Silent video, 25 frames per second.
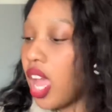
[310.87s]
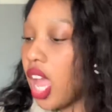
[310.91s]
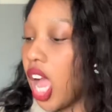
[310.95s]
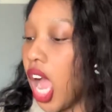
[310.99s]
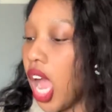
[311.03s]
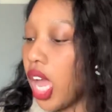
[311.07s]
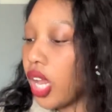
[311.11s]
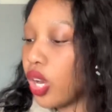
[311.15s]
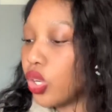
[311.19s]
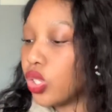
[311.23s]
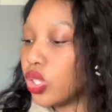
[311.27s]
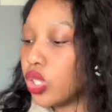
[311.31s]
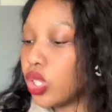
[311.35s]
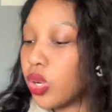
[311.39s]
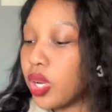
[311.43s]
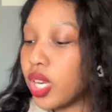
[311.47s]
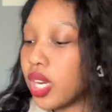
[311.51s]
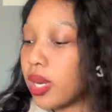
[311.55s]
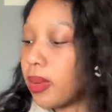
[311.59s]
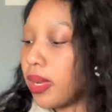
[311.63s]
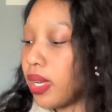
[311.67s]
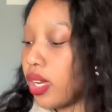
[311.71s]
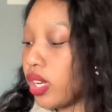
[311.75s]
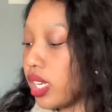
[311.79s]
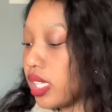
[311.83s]
I don't know what am
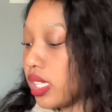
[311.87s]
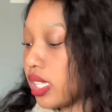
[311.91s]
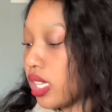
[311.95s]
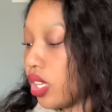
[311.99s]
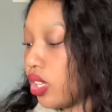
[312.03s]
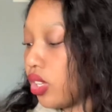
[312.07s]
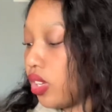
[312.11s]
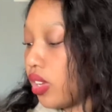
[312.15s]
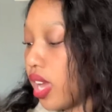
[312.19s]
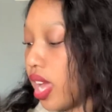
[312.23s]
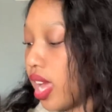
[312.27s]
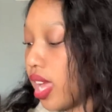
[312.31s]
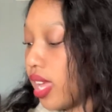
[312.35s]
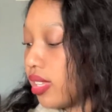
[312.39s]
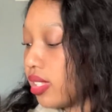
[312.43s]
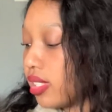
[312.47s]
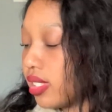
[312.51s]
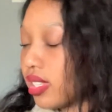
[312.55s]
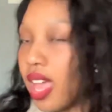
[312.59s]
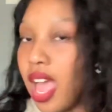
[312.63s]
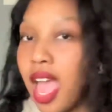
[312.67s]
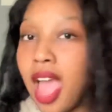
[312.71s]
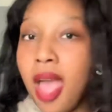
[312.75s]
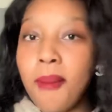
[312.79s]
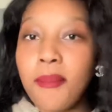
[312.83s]
I gonna tell you guys.
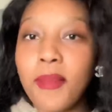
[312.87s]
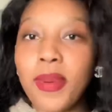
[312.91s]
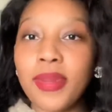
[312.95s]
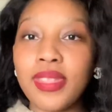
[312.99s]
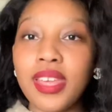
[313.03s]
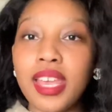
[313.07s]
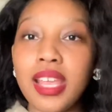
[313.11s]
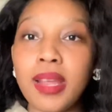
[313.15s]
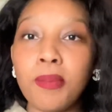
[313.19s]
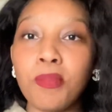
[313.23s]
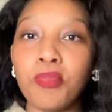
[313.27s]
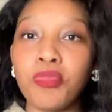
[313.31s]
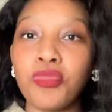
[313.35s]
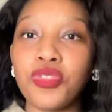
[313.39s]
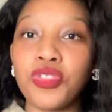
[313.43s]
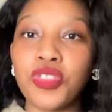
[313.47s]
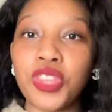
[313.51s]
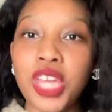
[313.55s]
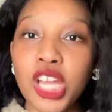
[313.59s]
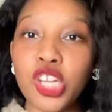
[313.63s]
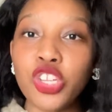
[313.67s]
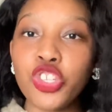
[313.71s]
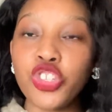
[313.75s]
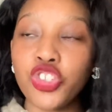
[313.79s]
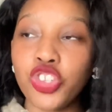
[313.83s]
But then
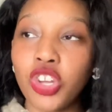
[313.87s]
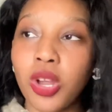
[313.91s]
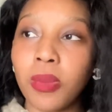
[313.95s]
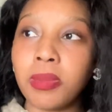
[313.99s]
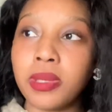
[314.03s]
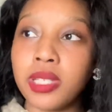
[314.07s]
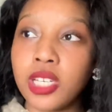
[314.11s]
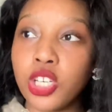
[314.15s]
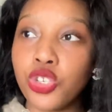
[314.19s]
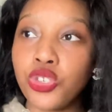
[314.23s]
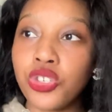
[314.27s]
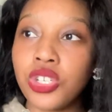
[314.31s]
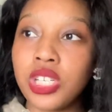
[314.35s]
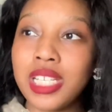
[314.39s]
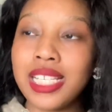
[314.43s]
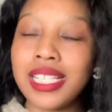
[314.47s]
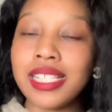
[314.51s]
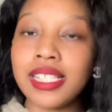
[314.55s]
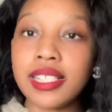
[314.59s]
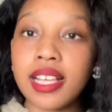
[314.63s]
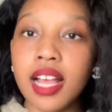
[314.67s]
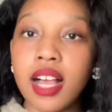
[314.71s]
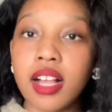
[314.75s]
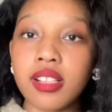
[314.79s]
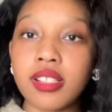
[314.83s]
that shop literally
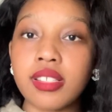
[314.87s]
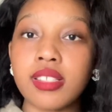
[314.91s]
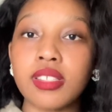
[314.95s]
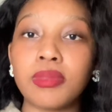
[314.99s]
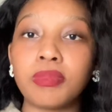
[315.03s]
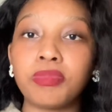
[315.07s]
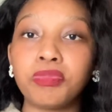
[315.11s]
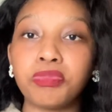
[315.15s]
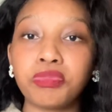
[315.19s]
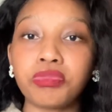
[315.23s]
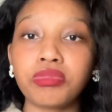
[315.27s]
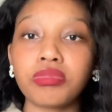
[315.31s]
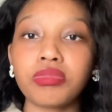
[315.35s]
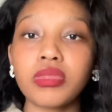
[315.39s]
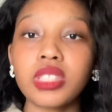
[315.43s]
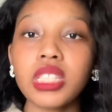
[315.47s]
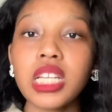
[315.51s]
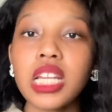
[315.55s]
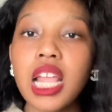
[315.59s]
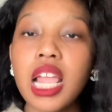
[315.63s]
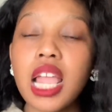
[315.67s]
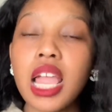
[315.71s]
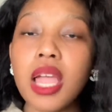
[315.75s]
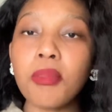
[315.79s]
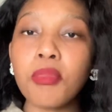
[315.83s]
sells
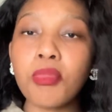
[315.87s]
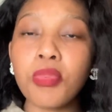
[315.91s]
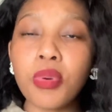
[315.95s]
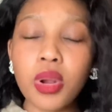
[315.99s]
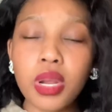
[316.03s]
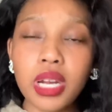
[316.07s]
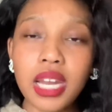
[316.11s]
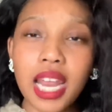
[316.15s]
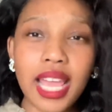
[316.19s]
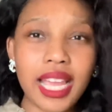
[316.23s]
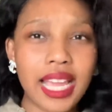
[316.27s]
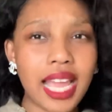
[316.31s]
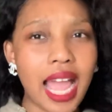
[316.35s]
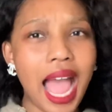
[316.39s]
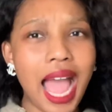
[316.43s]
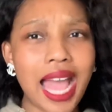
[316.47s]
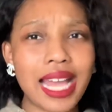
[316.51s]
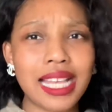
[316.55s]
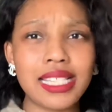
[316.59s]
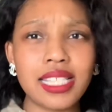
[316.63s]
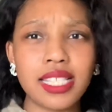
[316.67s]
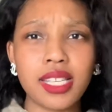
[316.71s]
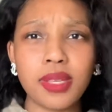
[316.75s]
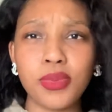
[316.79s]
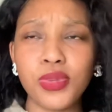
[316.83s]
like
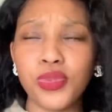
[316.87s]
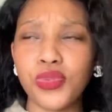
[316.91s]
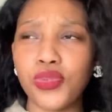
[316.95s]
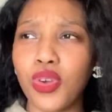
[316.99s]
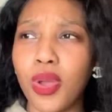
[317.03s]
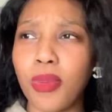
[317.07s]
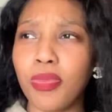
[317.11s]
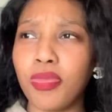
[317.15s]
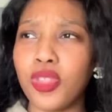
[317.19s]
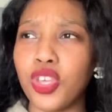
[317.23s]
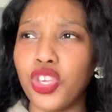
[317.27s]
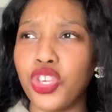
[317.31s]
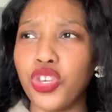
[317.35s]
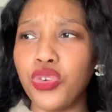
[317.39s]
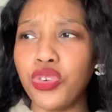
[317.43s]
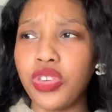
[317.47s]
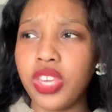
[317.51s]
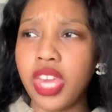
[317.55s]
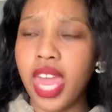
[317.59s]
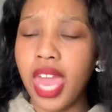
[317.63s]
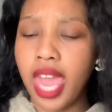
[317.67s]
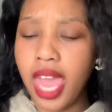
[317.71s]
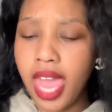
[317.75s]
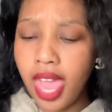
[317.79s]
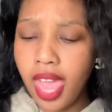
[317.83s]
items from the
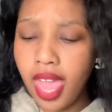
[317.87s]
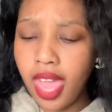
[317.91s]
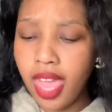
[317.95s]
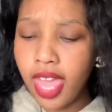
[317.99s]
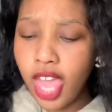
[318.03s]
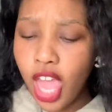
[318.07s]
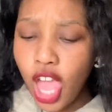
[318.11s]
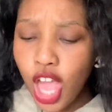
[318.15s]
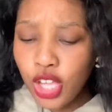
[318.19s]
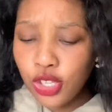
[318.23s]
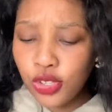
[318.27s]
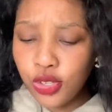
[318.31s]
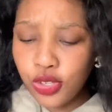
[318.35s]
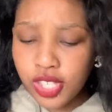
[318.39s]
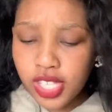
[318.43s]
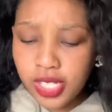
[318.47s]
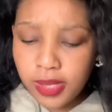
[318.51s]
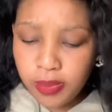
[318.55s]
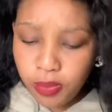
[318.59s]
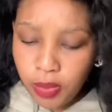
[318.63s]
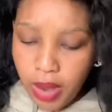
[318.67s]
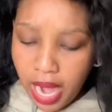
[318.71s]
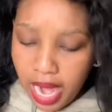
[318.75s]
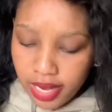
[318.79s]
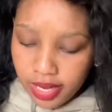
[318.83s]
UK. So this
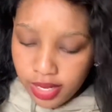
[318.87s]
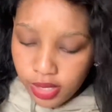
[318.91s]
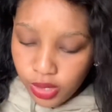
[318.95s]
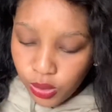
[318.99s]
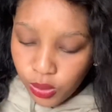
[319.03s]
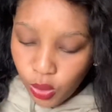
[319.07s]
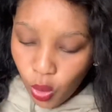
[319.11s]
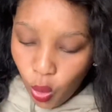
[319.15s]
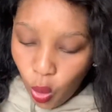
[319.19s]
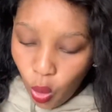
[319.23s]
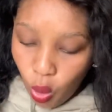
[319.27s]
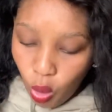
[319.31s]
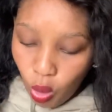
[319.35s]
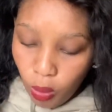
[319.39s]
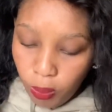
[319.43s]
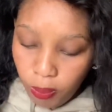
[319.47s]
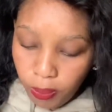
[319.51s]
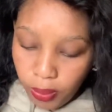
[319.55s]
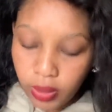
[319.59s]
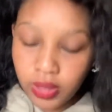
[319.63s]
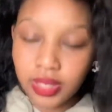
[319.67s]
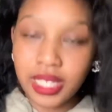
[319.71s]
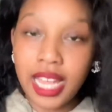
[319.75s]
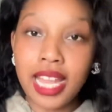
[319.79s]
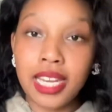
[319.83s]
brand is called
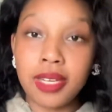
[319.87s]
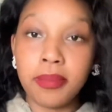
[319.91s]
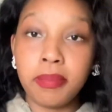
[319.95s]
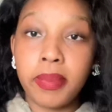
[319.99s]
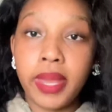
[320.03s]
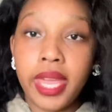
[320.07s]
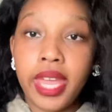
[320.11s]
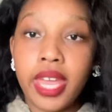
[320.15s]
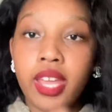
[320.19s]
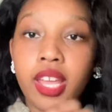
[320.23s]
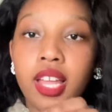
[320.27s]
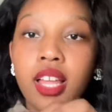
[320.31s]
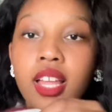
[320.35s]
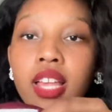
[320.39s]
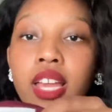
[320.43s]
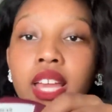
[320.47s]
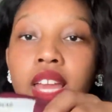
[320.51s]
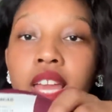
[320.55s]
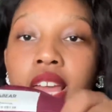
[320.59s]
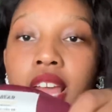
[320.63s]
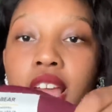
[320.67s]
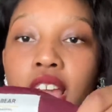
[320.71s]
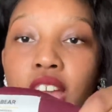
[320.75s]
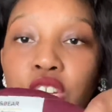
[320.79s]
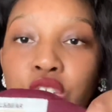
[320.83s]
Pull and Bear,
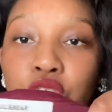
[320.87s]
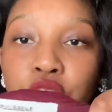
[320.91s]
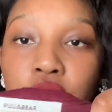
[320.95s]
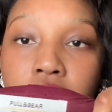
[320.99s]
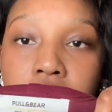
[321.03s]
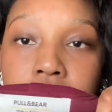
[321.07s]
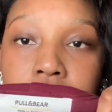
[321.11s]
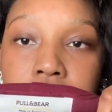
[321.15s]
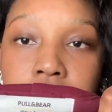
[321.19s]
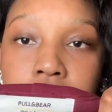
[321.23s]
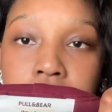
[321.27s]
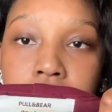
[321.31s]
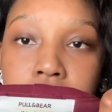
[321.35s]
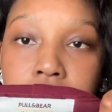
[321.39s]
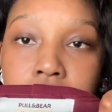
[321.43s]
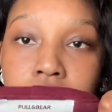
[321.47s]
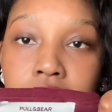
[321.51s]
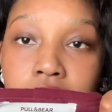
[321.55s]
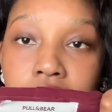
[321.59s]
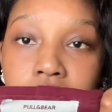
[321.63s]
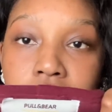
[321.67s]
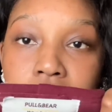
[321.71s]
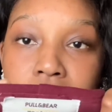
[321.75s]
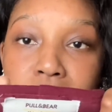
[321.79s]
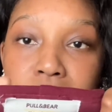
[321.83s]
as you guys can
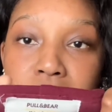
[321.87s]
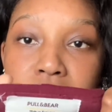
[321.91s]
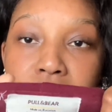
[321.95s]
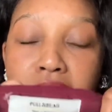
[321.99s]
see.